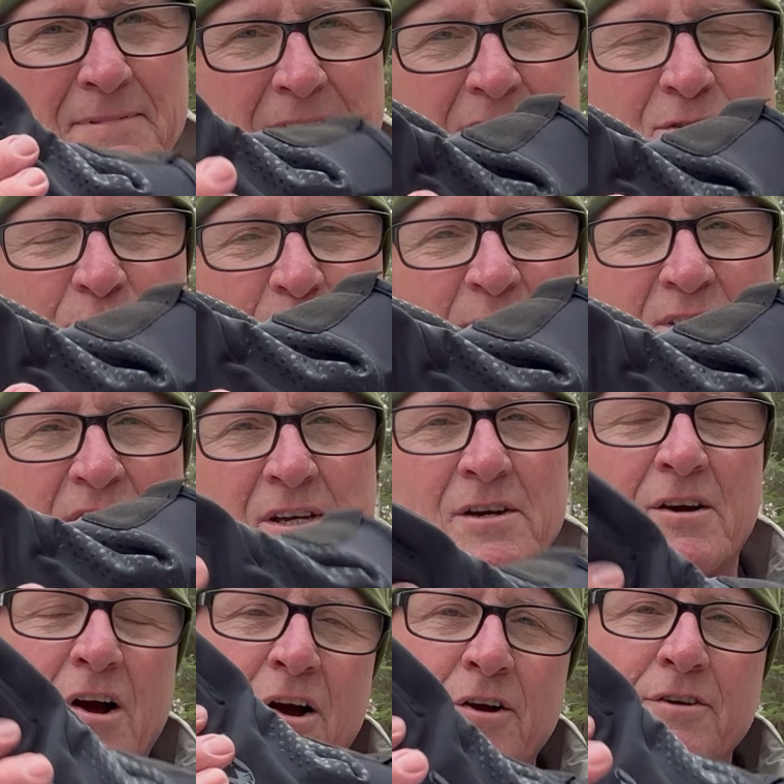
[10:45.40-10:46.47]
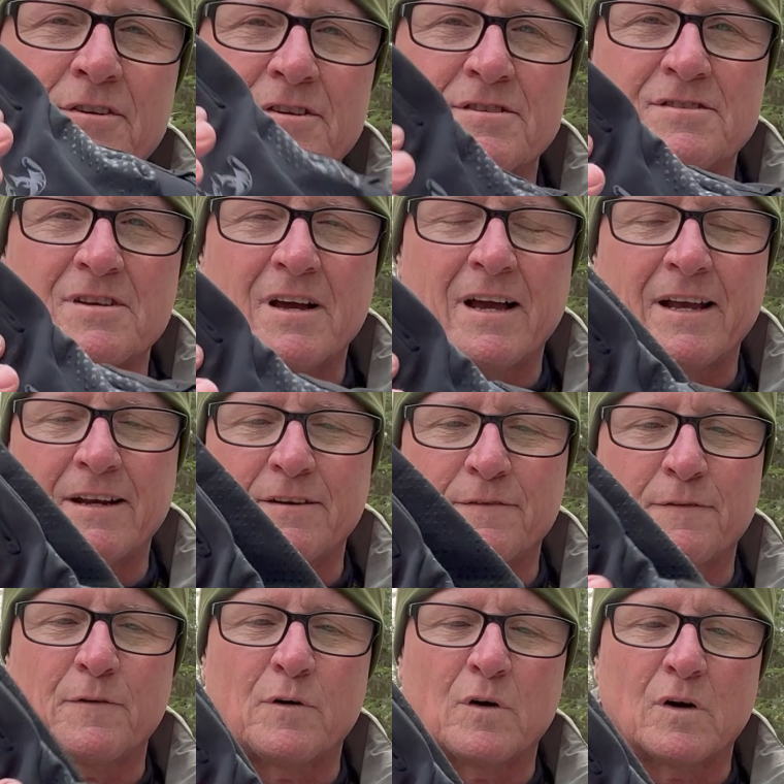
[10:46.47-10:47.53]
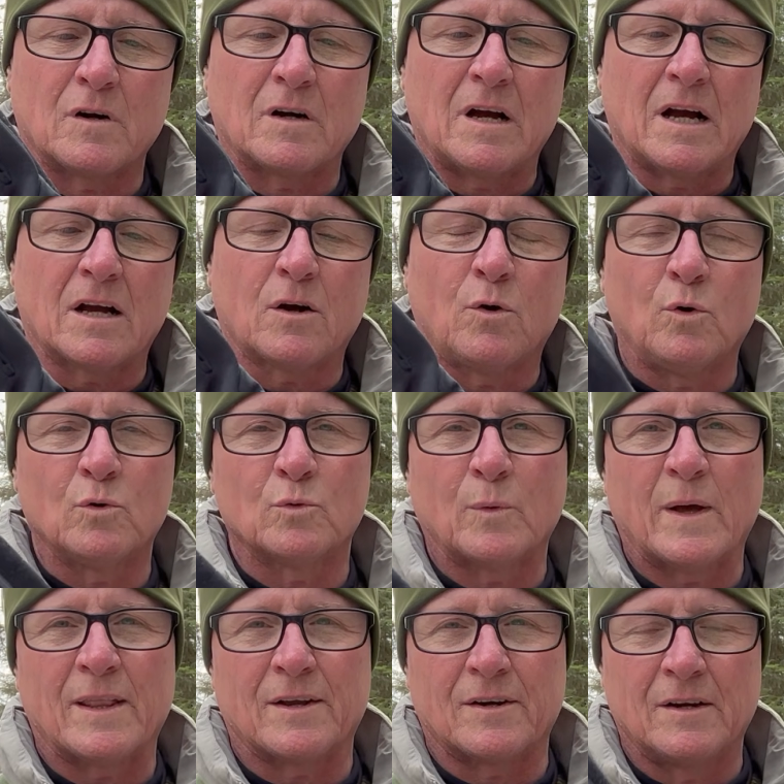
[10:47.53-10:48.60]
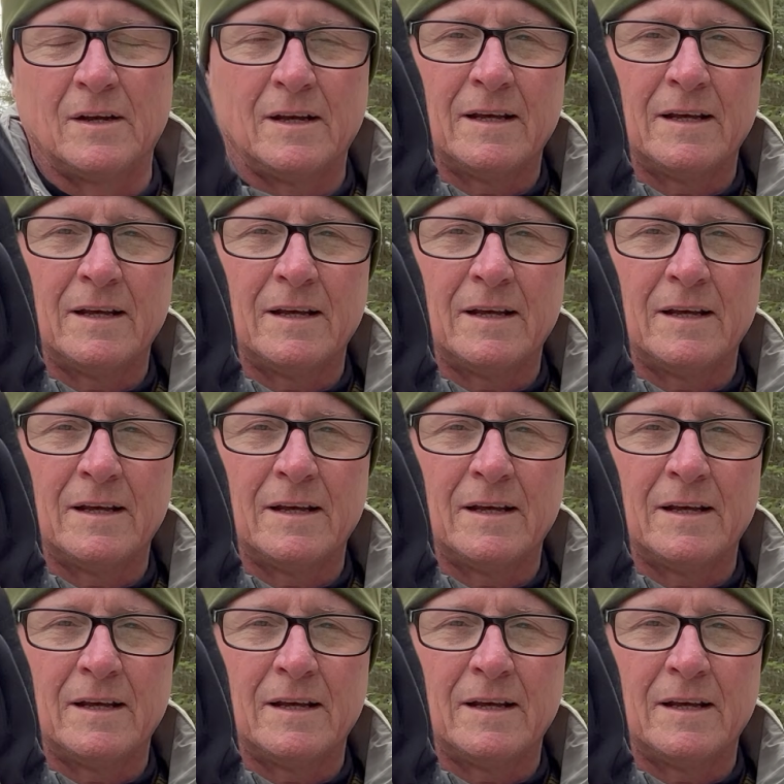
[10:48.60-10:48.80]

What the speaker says: these ones here aren't designed for cold weather.